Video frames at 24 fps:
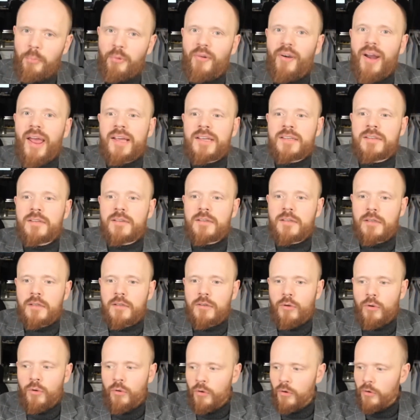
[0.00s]

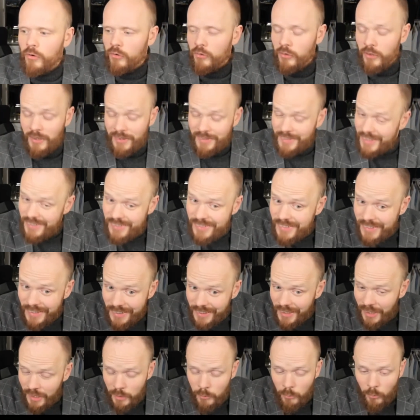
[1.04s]
practical or
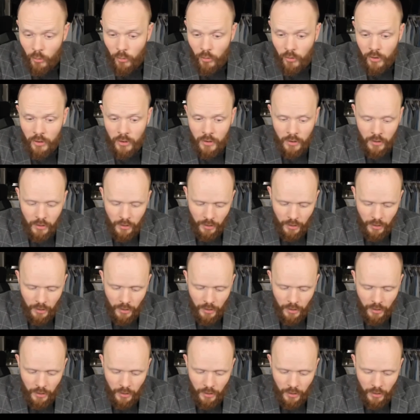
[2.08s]
realistic anymore.